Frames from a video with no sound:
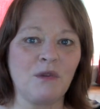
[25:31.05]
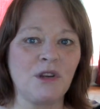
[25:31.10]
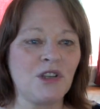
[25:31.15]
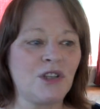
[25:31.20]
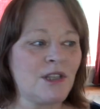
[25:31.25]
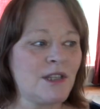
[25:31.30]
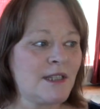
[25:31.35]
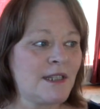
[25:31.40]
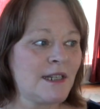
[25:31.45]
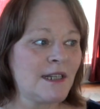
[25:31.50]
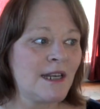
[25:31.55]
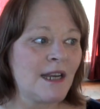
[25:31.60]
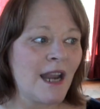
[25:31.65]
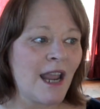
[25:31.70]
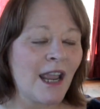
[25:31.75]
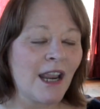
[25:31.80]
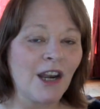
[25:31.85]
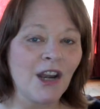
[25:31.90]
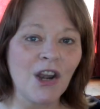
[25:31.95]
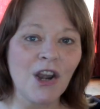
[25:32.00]
We just
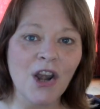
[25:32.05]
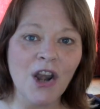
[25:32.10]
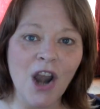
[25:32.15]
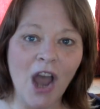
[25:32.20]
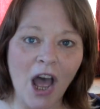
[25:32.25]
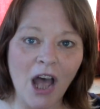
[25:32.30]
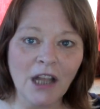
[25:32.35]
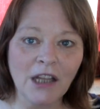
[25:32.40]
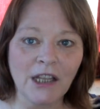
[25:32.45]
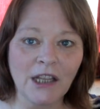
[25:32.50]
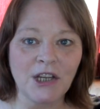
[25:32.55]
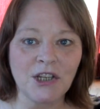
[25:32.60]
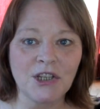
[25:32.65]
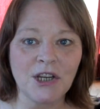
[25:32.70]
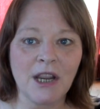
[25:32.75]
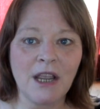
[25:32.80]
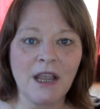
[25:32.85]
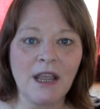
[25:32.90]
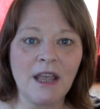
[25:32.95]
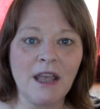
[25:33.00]
didn't
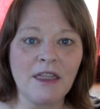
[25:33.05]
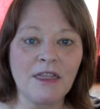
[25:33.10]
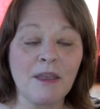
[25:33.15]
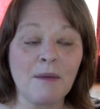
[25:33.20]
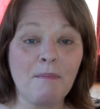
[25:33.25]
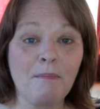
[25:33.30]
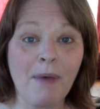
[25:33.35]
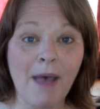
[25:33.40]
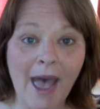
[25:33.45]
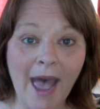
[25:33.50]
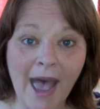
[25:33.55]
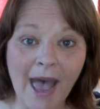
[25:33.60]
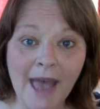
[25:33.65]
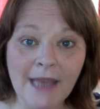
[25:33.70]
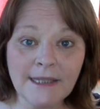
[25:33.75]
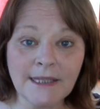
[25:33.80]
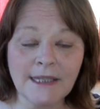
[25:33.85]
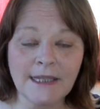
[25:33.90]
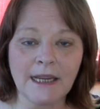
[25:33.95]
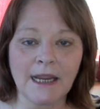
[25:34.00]
acknowledge the
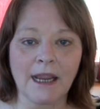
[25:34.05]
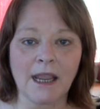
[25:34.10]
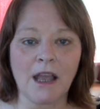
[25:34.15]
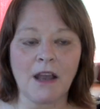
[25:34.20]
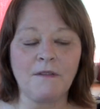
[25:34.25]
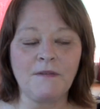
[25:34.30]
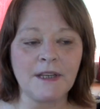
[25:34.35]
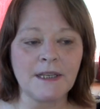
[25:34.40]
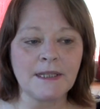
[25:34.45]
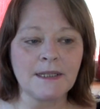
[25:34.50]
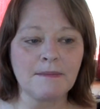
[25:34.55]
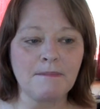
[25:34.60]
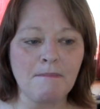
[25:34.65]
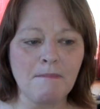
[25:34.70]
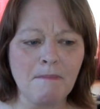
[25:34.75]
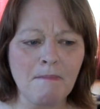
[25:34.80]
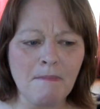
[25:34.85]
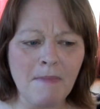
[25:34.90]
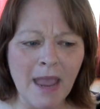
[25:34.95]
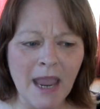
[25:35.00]
passing of this
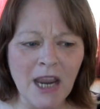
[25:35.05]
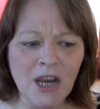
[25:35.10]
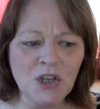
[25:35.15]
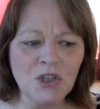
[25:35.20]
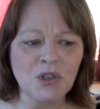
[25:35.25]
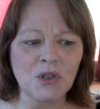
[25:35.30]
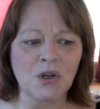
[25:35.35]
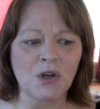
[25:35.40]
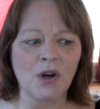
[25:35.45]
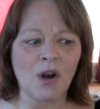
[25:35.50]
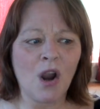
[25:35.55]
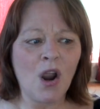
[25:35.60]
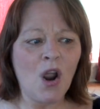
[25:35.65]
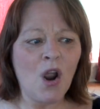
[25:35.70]
major